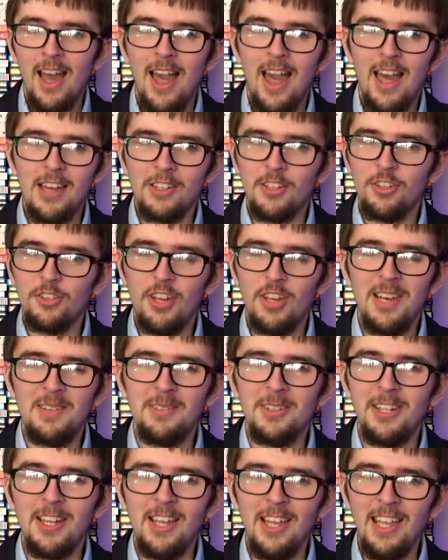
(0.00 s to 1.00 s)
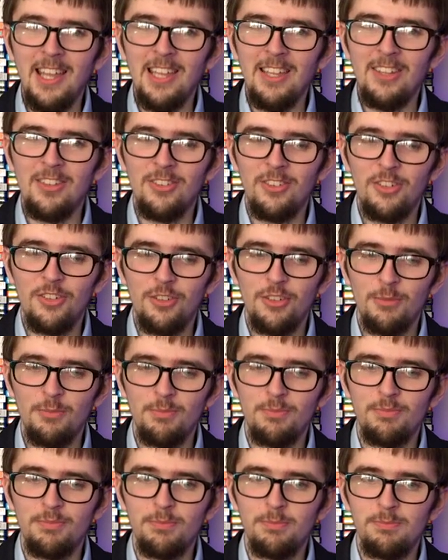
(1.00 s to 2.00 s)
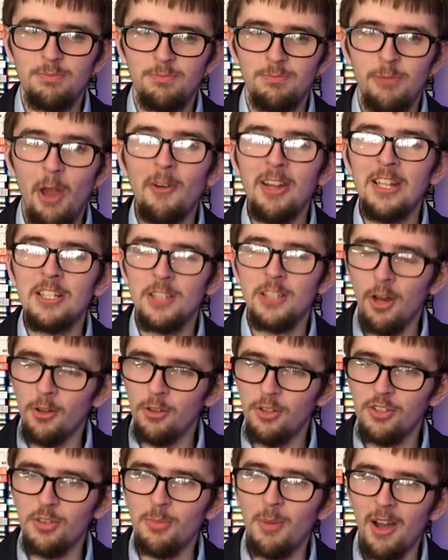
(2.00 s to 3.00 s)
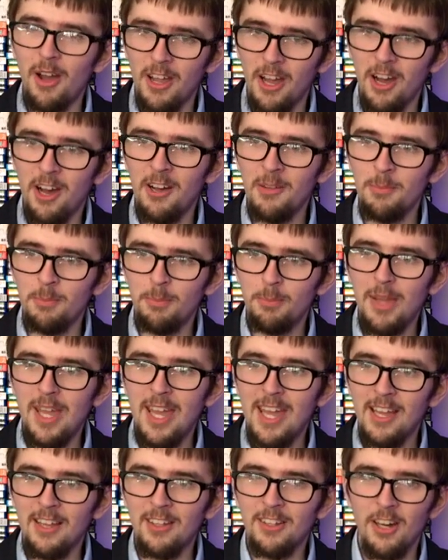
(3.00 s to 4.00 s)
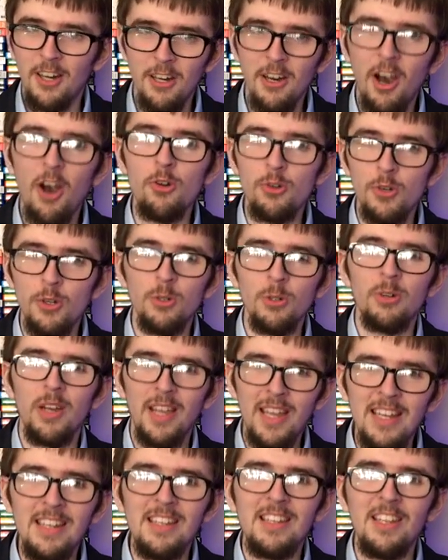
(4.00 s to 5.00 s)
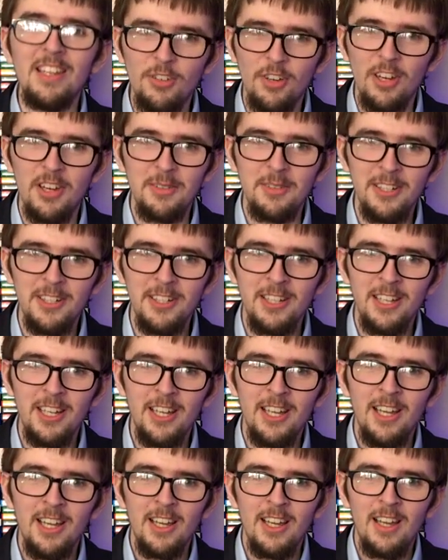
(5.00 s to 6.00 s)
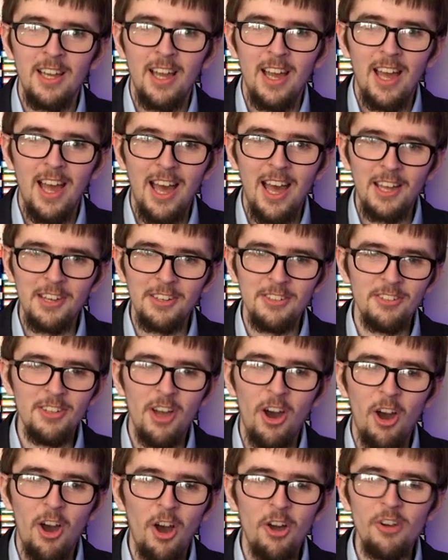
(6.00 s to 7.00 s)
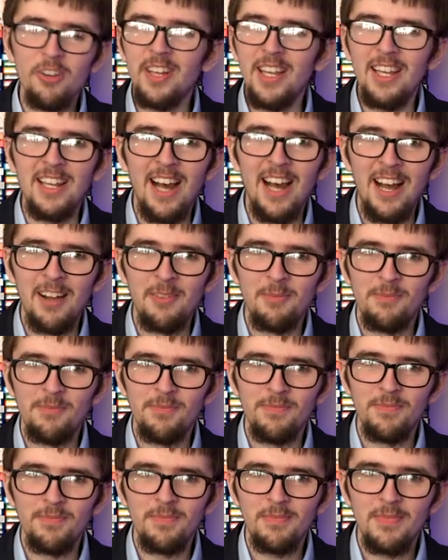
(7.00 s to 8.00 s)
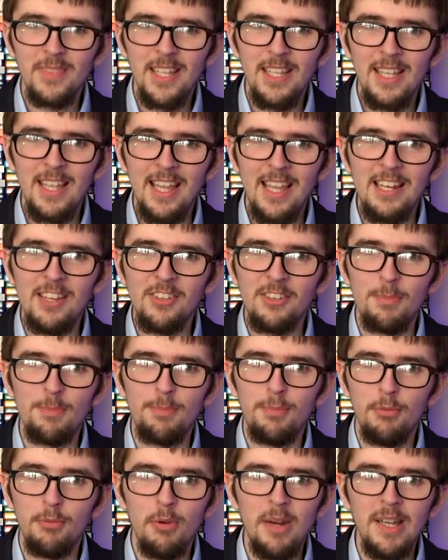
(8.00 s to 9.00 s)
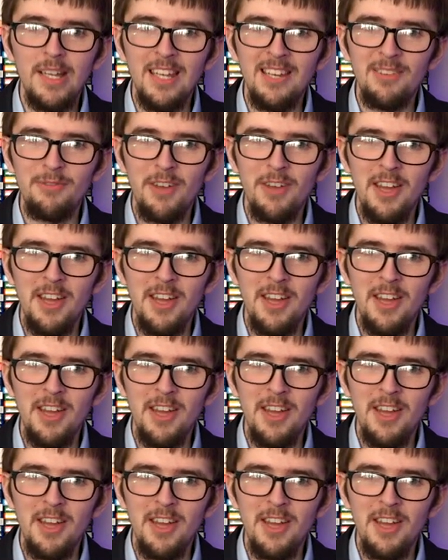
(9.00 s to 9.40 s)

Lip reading: at a cinema that is very close to my heart, being the local indie cinema. And not only that, it is a brilliant